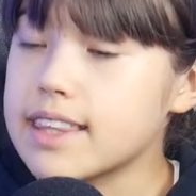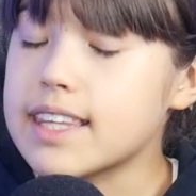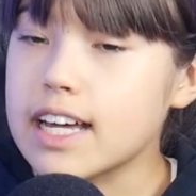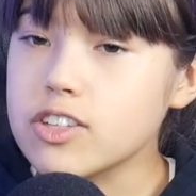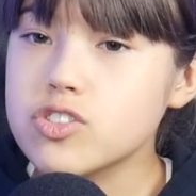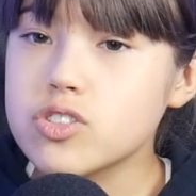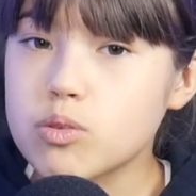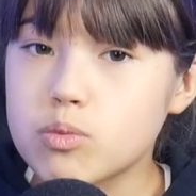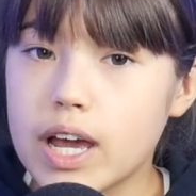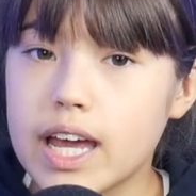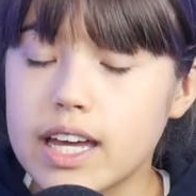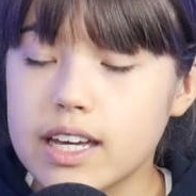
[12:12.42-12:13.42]
that's the
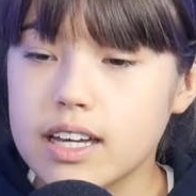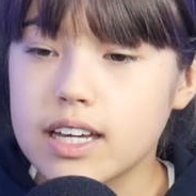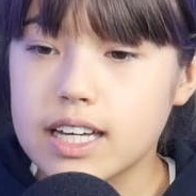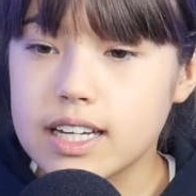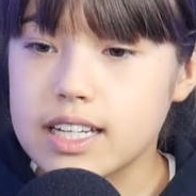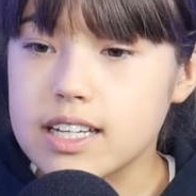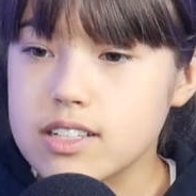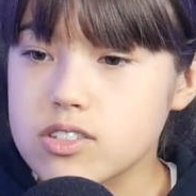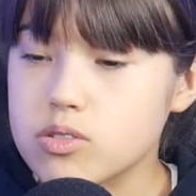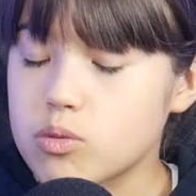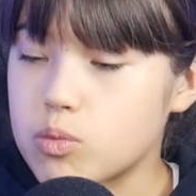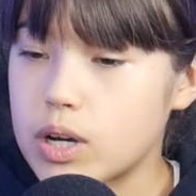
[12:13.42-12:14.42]
way it
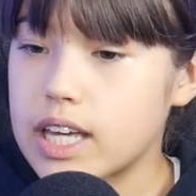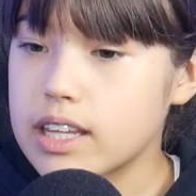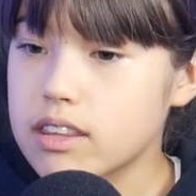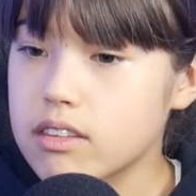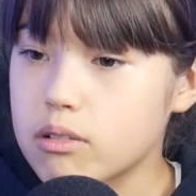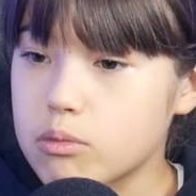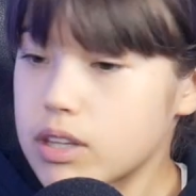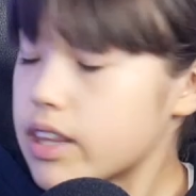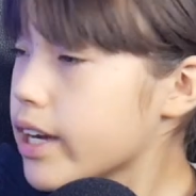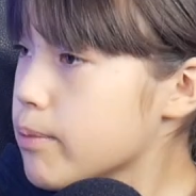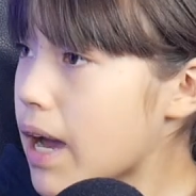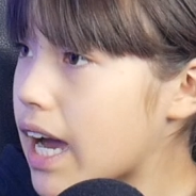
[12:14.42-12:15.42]
is with
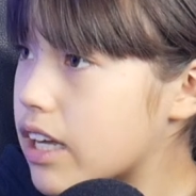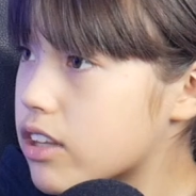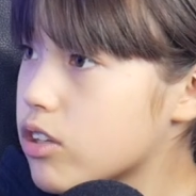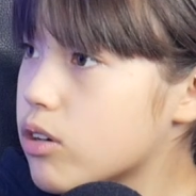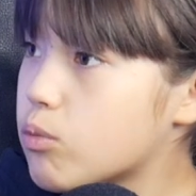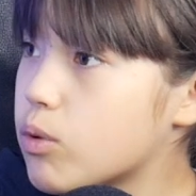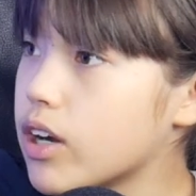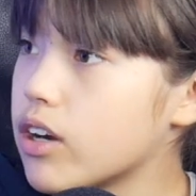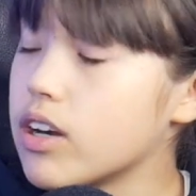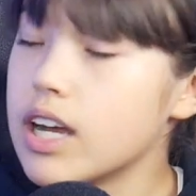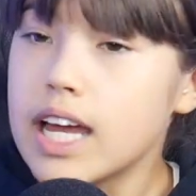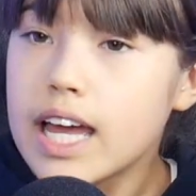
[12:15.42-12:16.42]
like math,
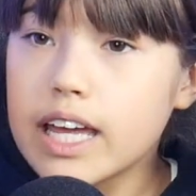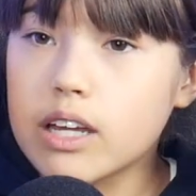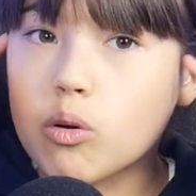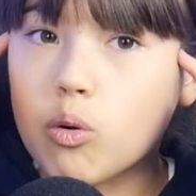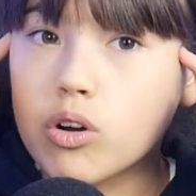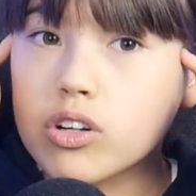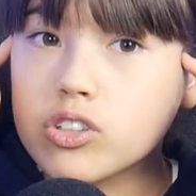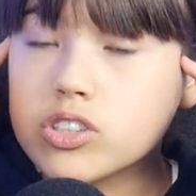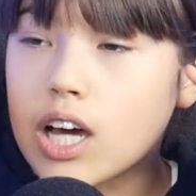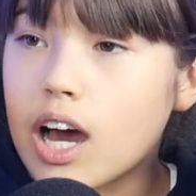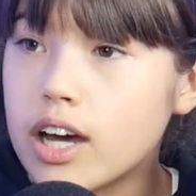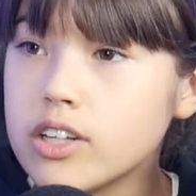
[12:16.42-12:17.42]
where in order
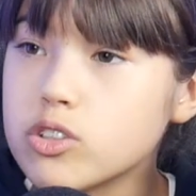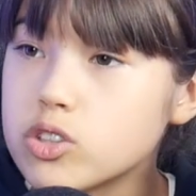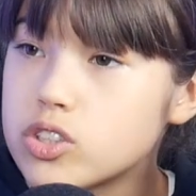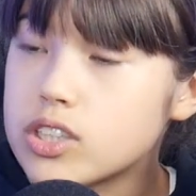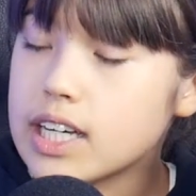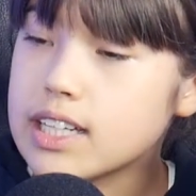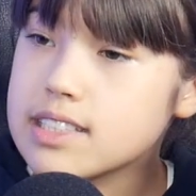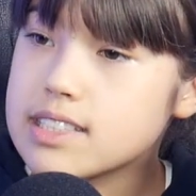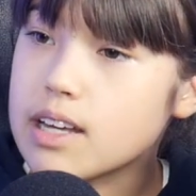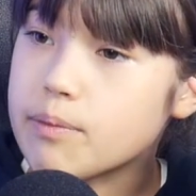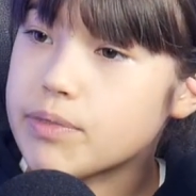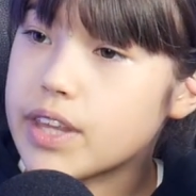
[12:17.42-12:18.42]
to understand
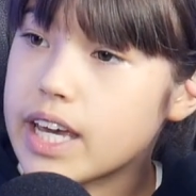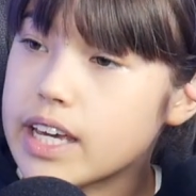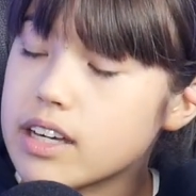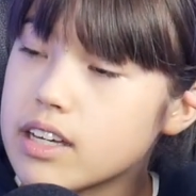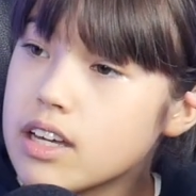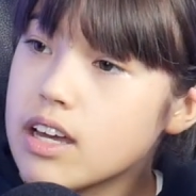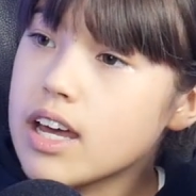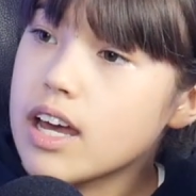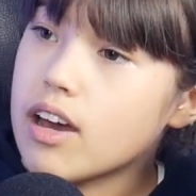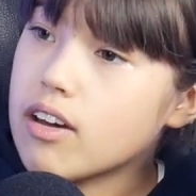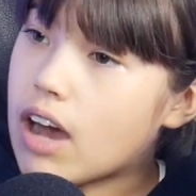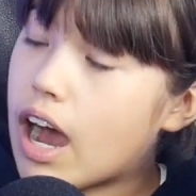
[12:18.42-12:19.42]
something
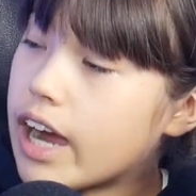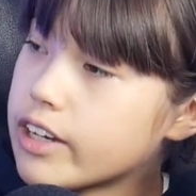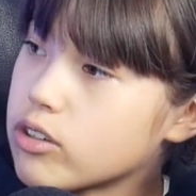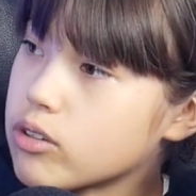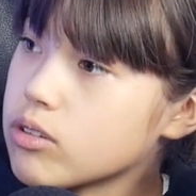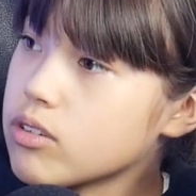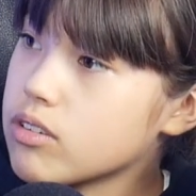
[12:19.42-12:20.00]
higher